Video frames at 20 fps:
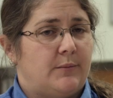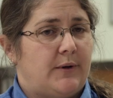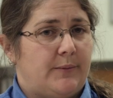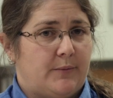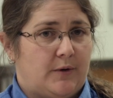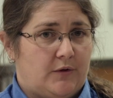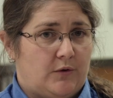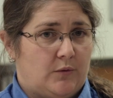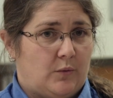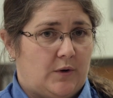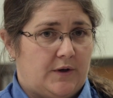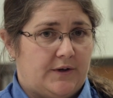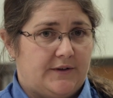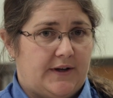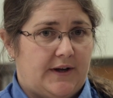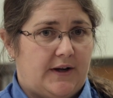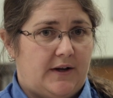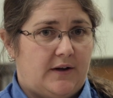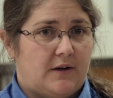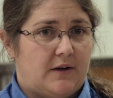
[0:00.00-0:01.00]
my mother one
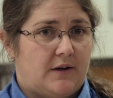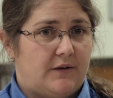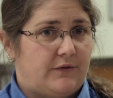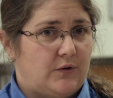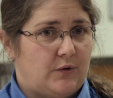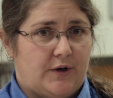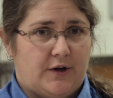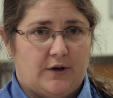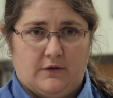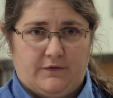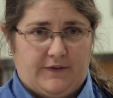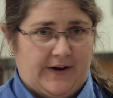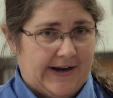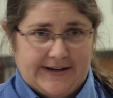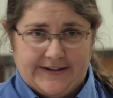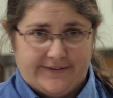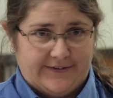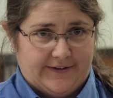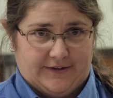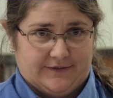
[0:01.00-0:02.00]
day, if you hear of
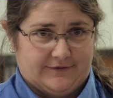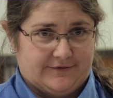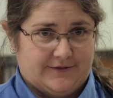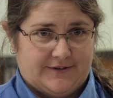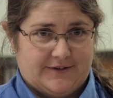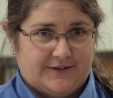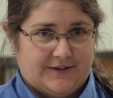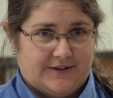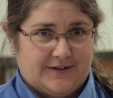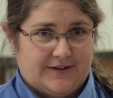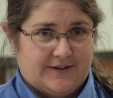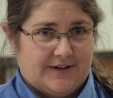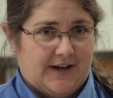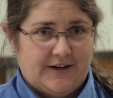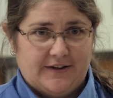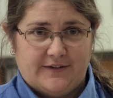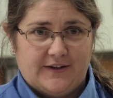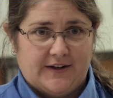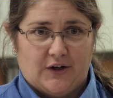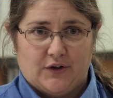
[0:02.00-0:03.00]
anything,
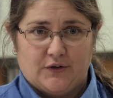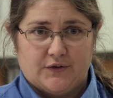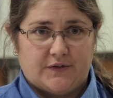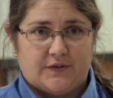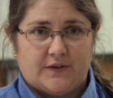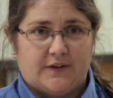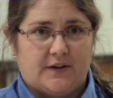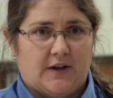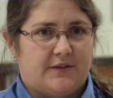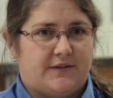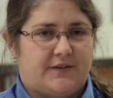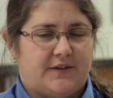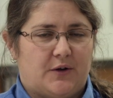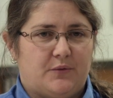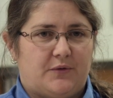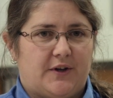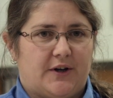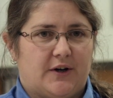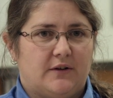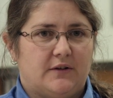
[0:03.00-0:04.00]
anything else that's
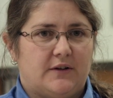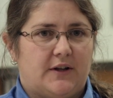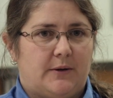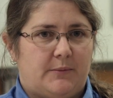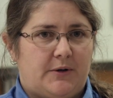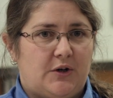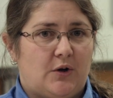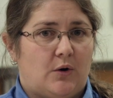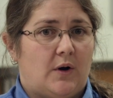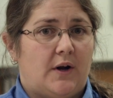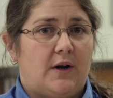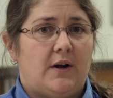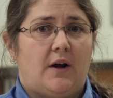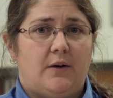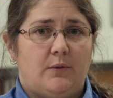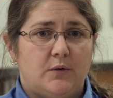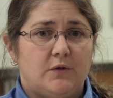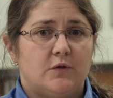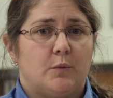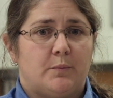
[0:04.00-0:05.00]
out there, let me know. And
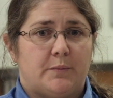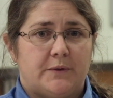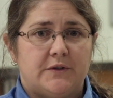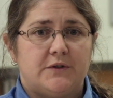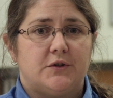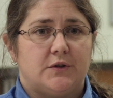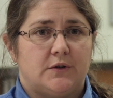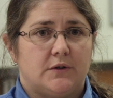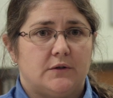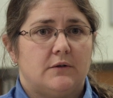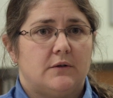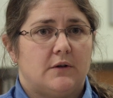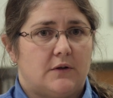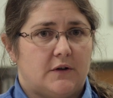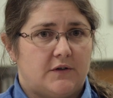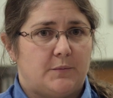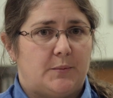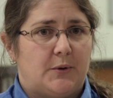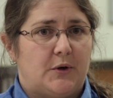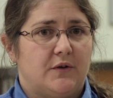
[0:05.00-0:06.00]
I was open to
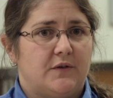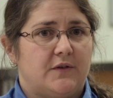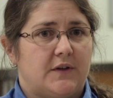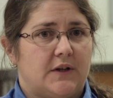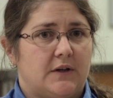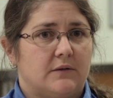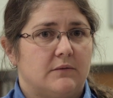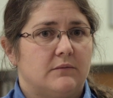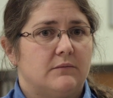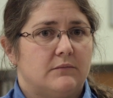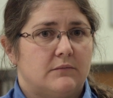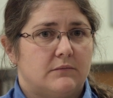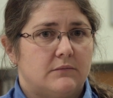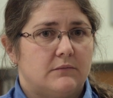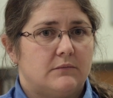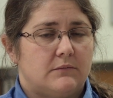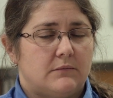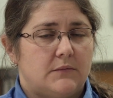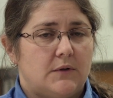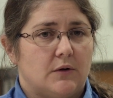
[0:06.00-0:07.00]
experiencing
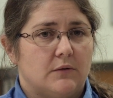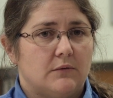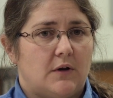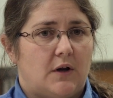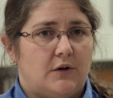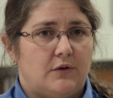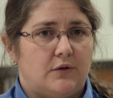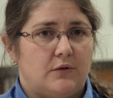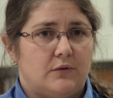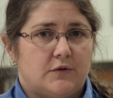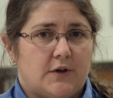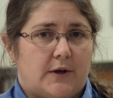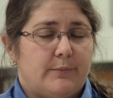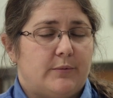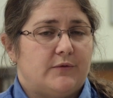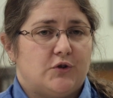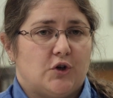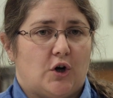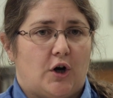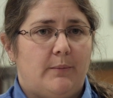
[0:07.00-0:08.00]
you know, a new type
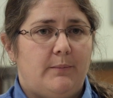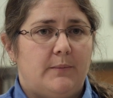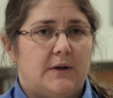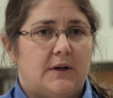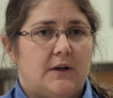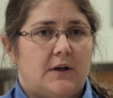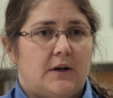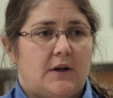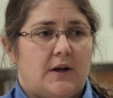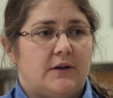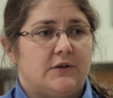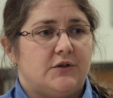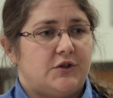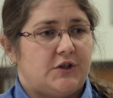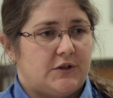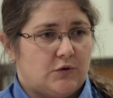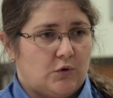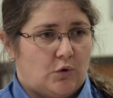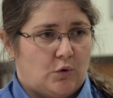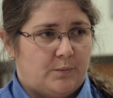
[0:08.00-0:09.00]
of job. And
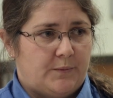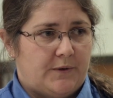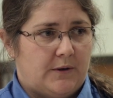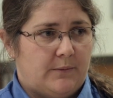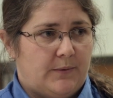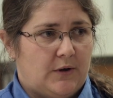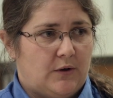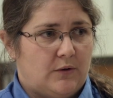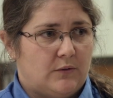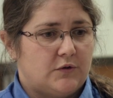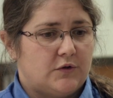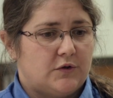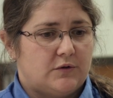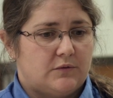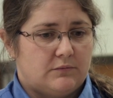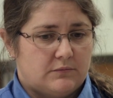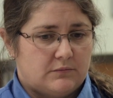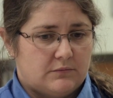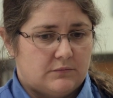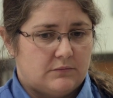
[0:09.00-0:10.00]
she told me about
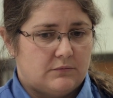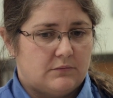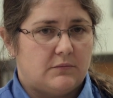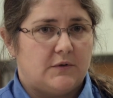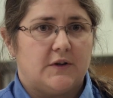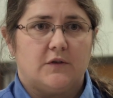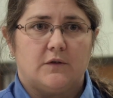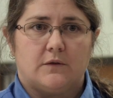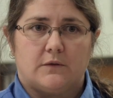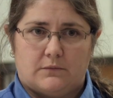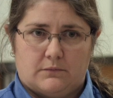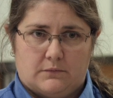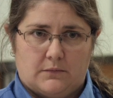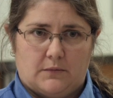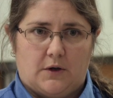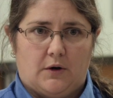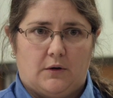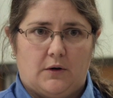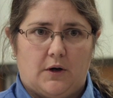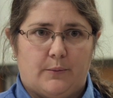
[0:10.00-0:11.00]
this,
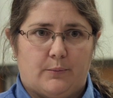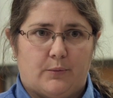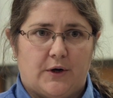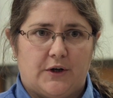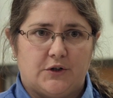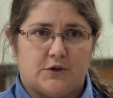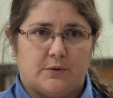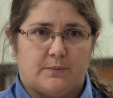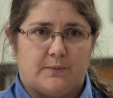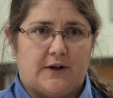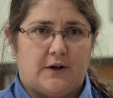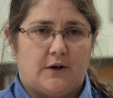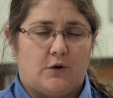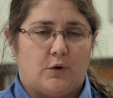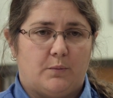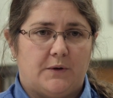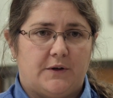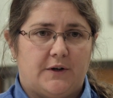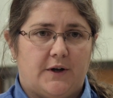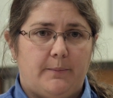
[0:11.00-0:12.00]
you know, an apprenticeship that had
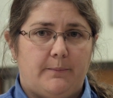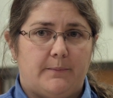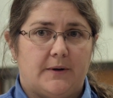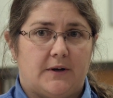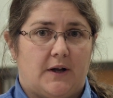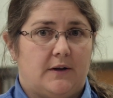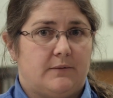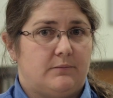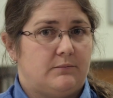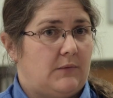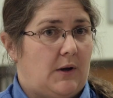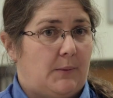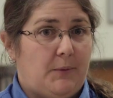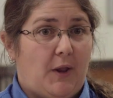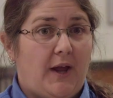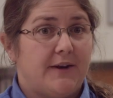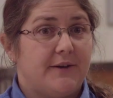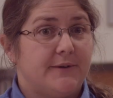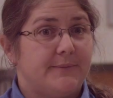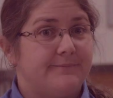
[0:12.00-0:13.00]
opened up and I
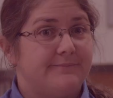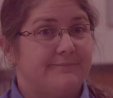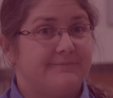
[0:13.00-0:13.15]
applied.